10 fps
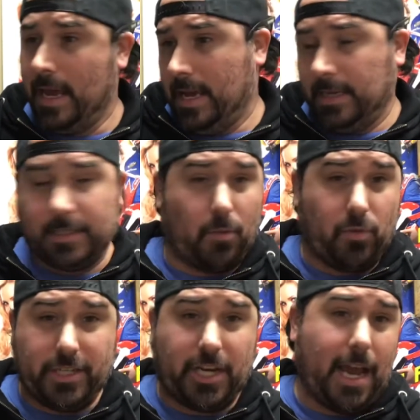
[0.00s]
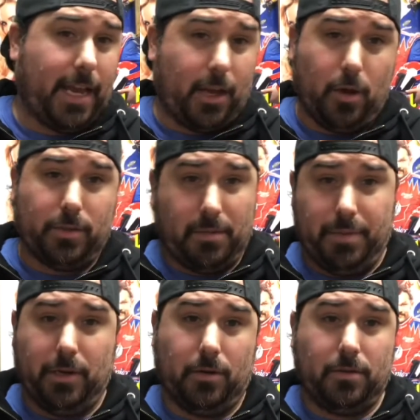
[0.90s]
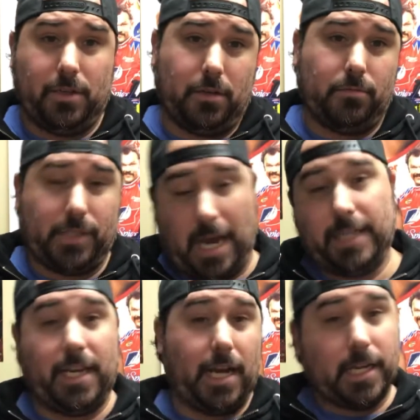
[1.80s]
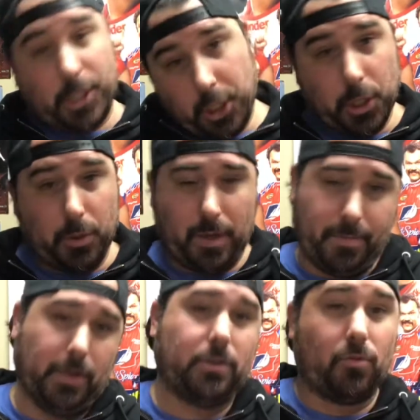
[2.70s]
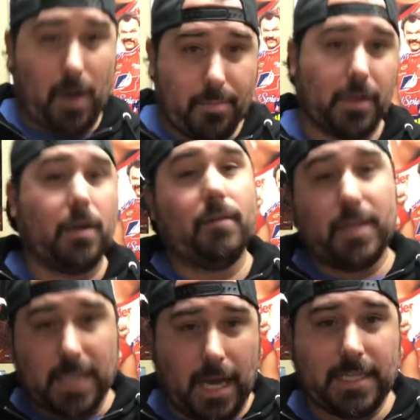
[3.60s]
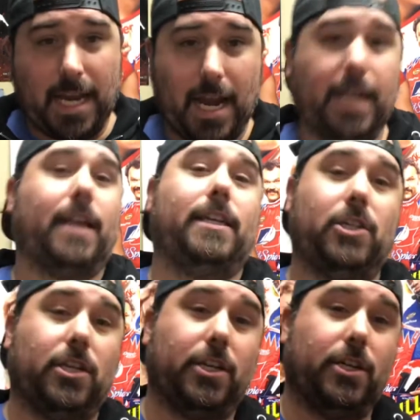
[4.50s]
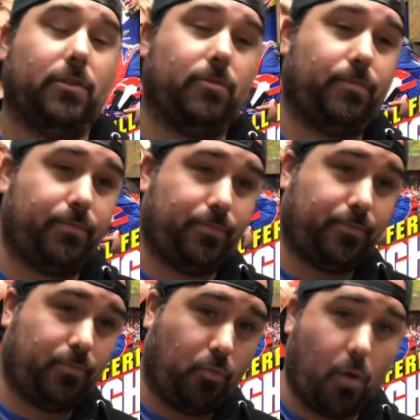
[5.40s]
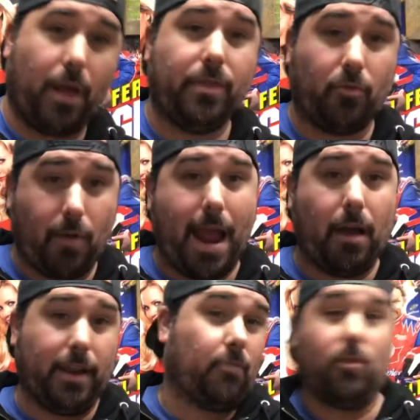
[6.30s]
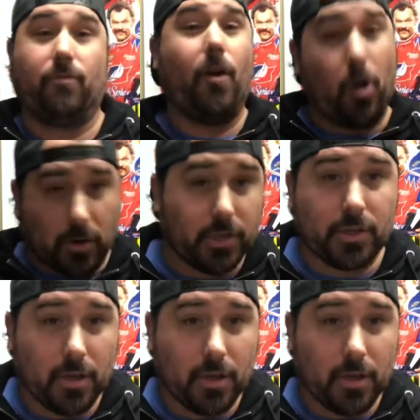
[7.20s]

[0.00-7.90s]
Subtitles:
some rich guy goes and builds Titanic 2. He builds a replica of the Titanic, and he's going to run the route in reverse